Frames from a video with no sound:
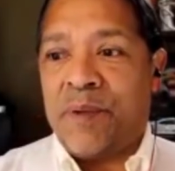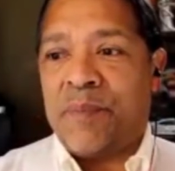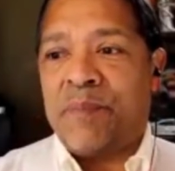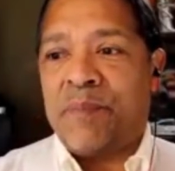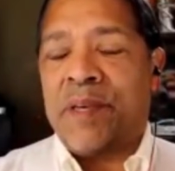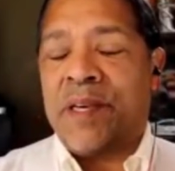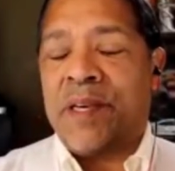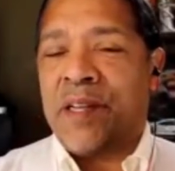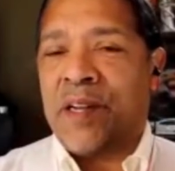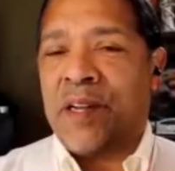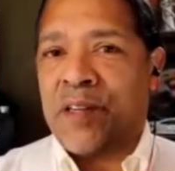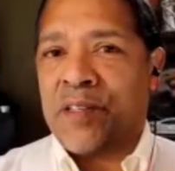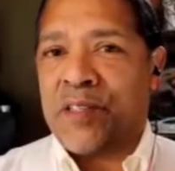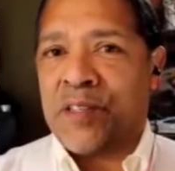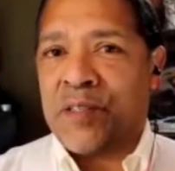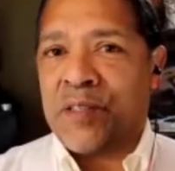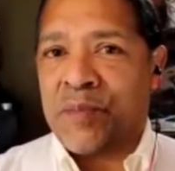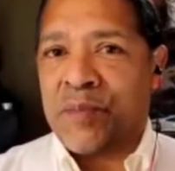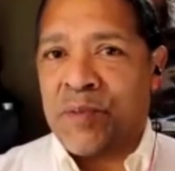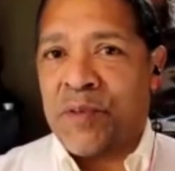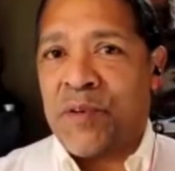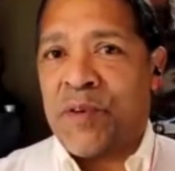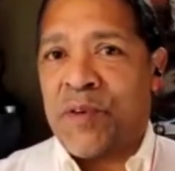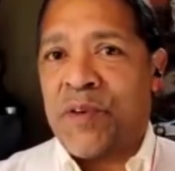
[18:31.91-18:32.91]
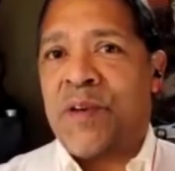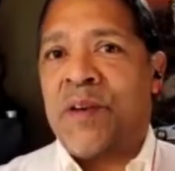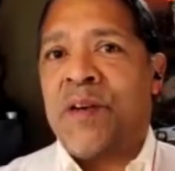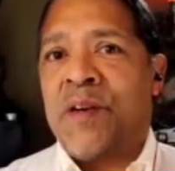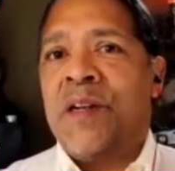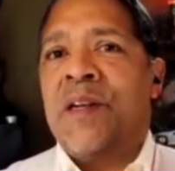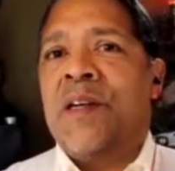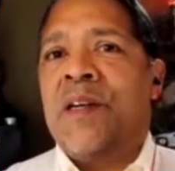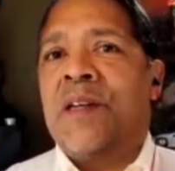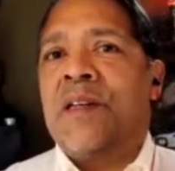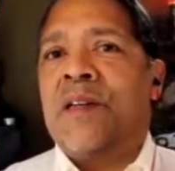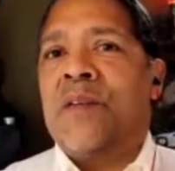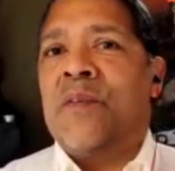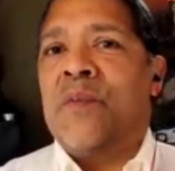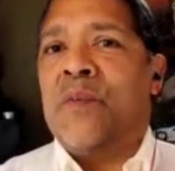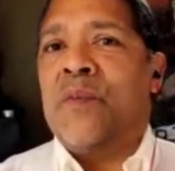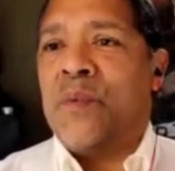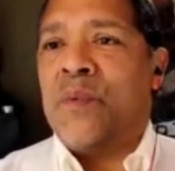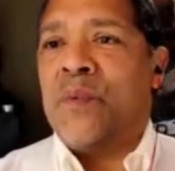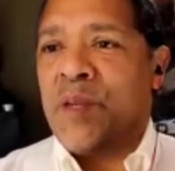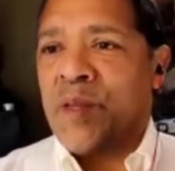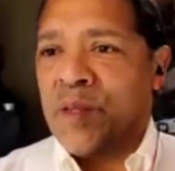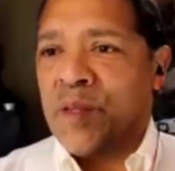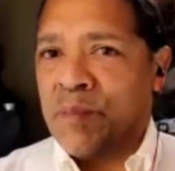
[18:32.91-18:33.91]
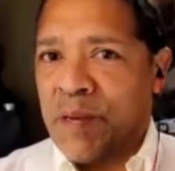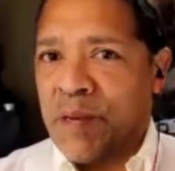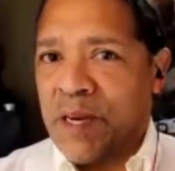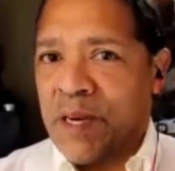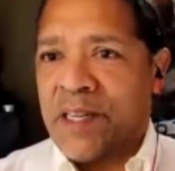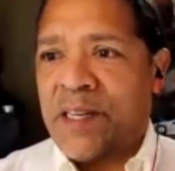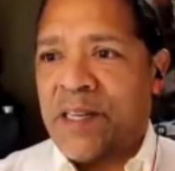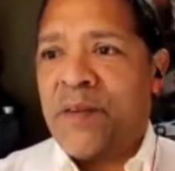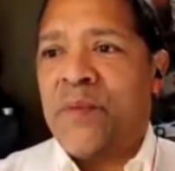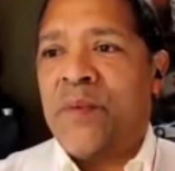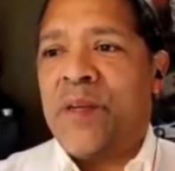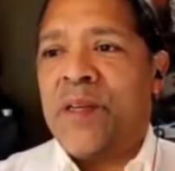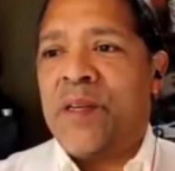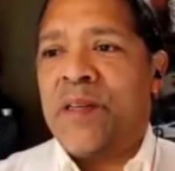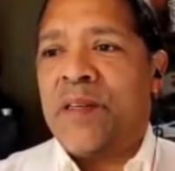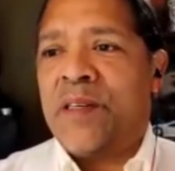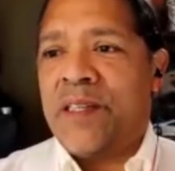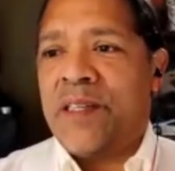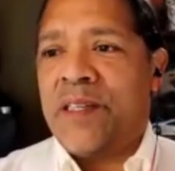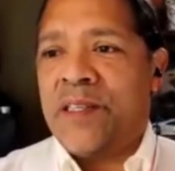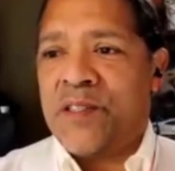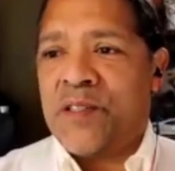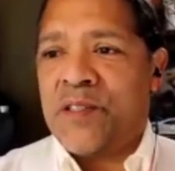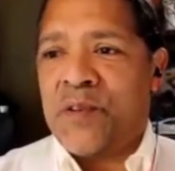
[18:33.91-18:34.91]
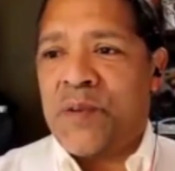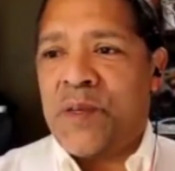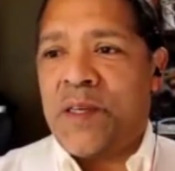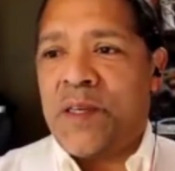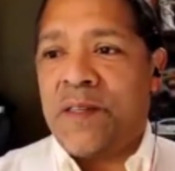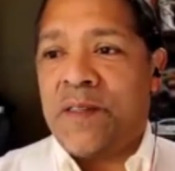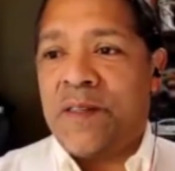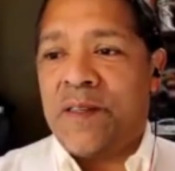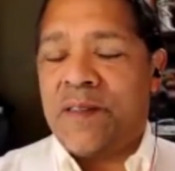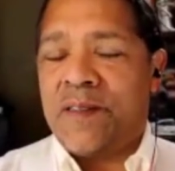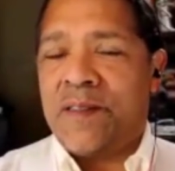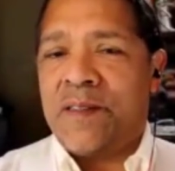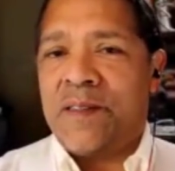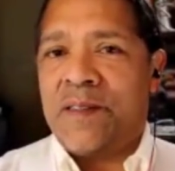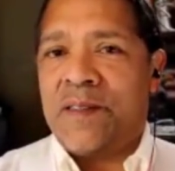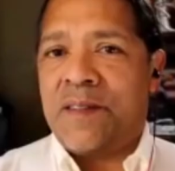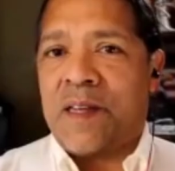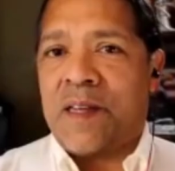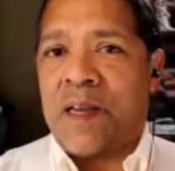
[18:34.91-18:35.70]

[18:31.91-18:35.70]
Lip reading: Being an entrepreneur, real money, real history. This is